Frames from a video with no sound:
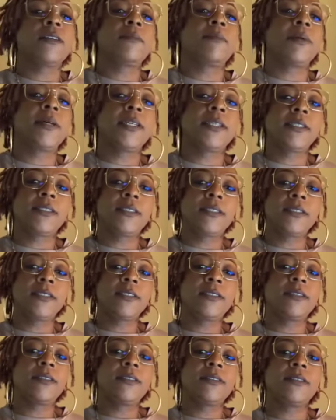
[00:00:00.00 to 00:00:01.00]

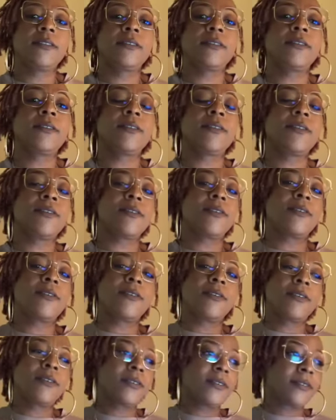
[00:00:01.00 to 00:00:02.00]
Pisces,
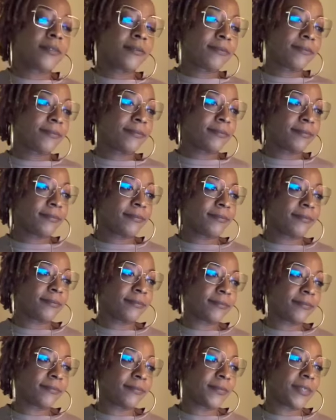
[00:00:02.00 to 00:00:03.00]
aw.
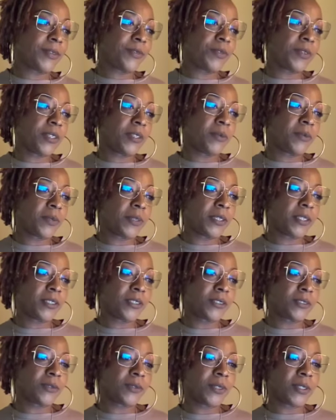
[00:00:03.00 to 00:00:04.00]
I really wanted
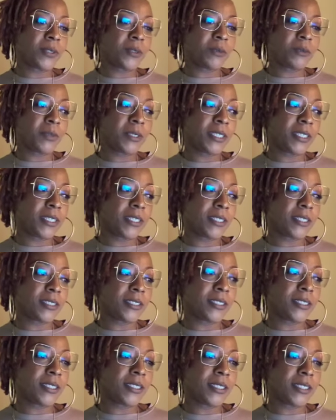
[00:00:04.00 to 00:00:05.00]
Jerome to get his
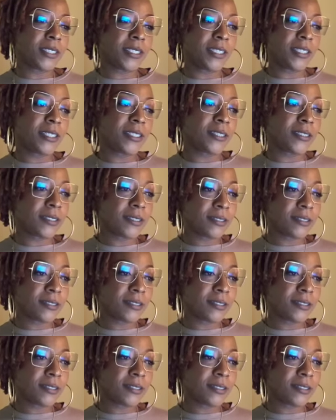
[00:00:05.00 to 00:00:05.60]
shit together.